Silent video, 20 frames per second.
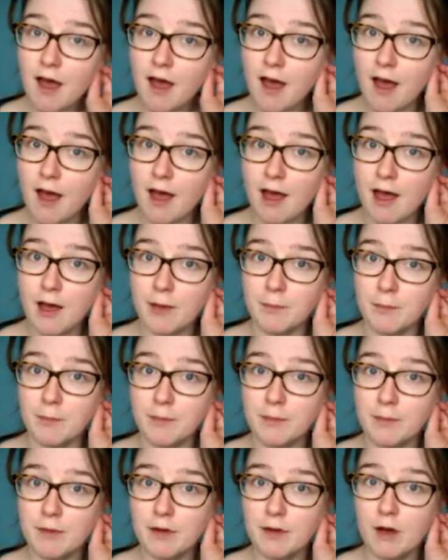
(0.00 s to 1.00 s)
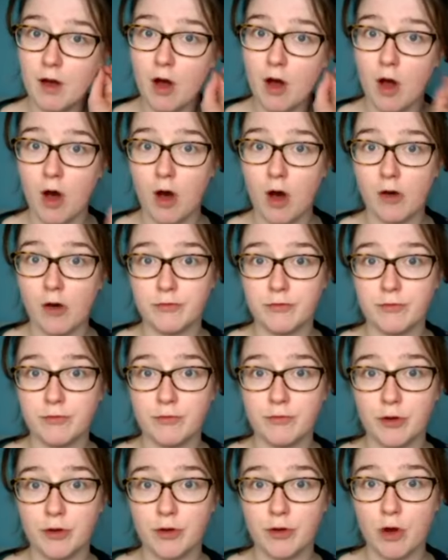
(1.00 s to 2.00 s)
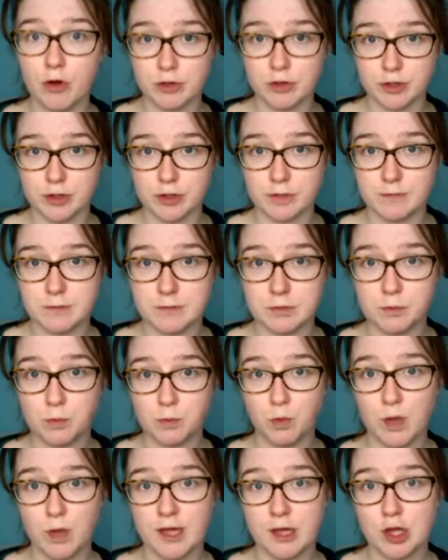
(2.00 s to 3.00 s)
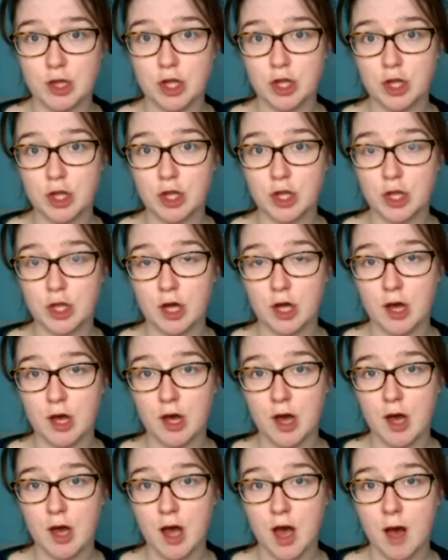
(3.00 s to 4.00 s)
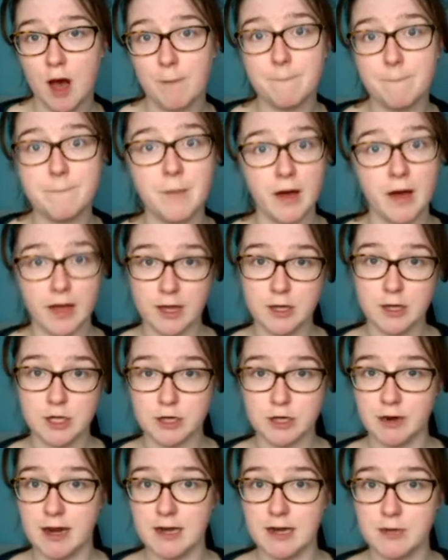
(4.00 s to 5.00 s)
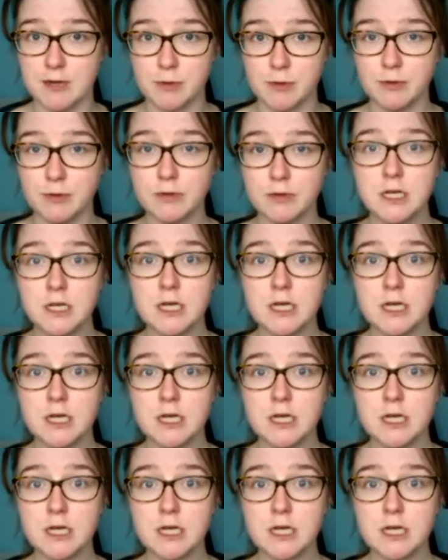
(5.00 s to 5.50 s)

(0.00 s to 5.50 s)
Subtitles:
of condoms which are biodegradable.